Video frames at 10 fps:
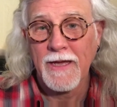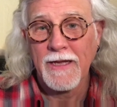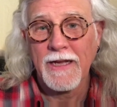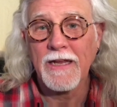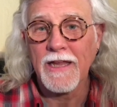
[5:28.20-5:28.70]

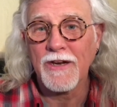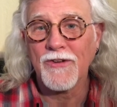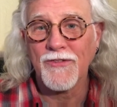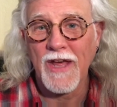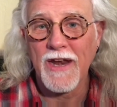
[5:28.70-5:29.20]
He later
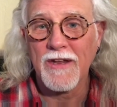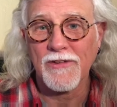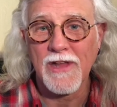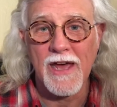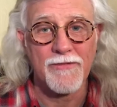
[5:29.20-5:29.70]
said in his
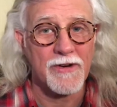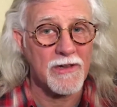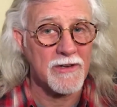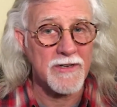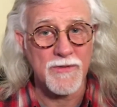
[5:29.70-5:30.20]
life, and
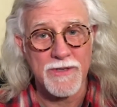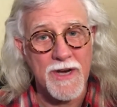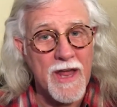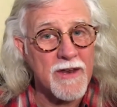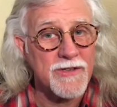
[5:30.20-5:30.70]
Clarence was in
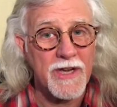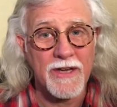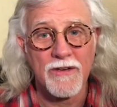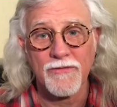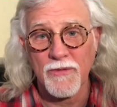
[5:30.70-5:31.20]
and out of
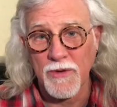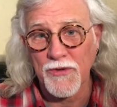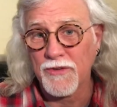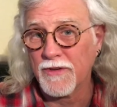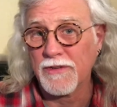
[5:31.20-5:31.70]
jail for
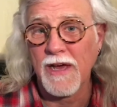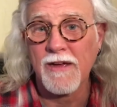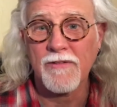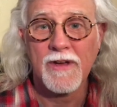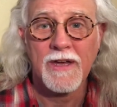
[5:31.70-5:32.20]
most of his life,